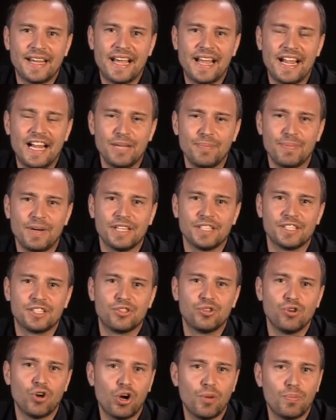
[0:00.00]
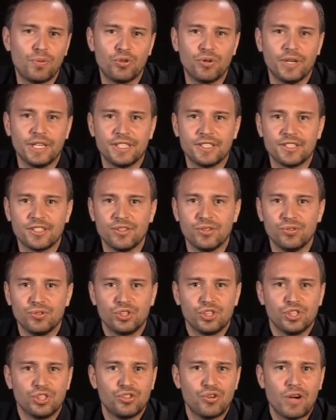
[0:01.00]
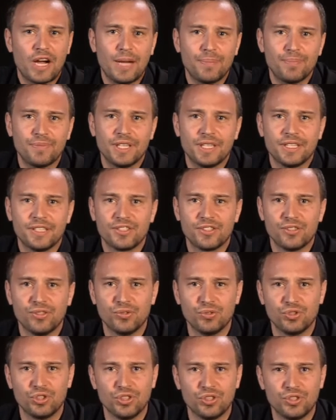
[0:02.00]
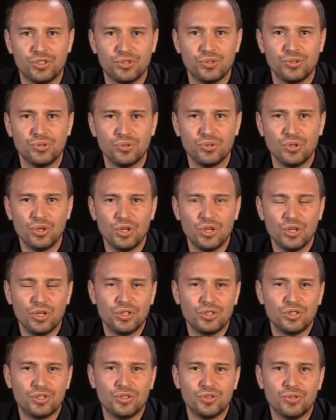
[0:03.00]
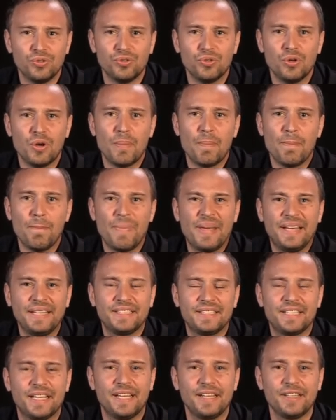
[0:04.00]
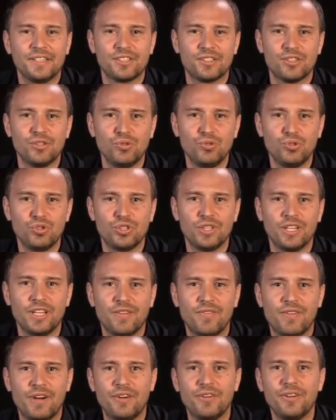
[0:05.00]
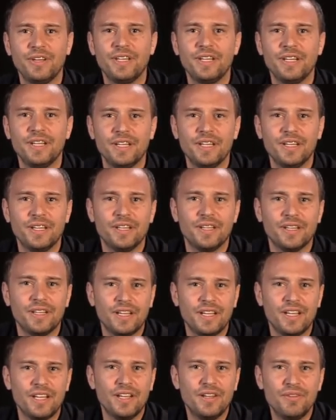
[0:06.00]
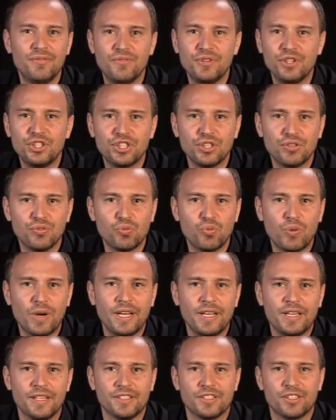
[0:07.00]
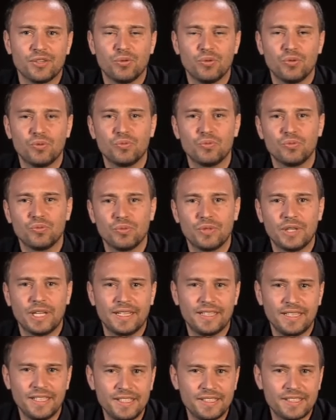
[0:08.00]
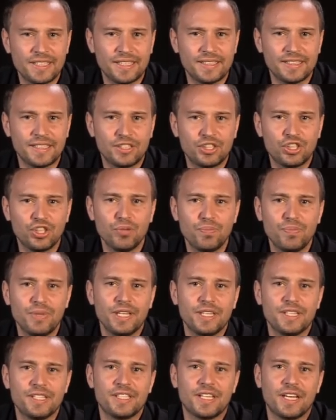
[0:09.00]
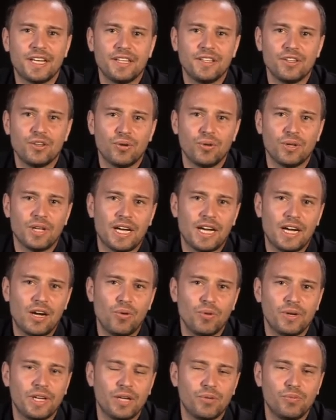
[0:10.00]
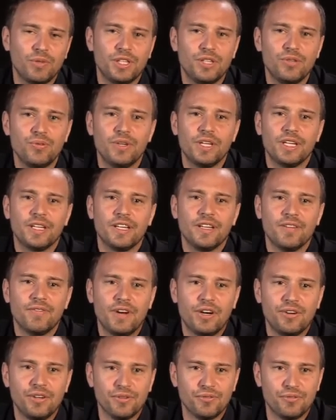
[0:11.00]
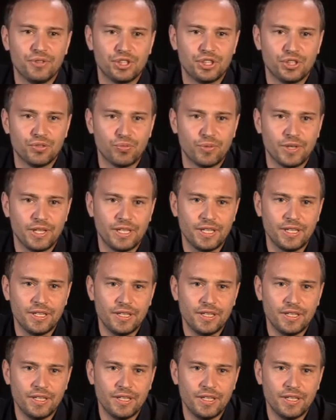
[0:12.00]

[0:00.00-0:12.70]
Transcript: help us to operate the solution, to update the solution, to maintain the solution in a very efficient way. So at least that should be a design goal. How can we do that in a very efficient way?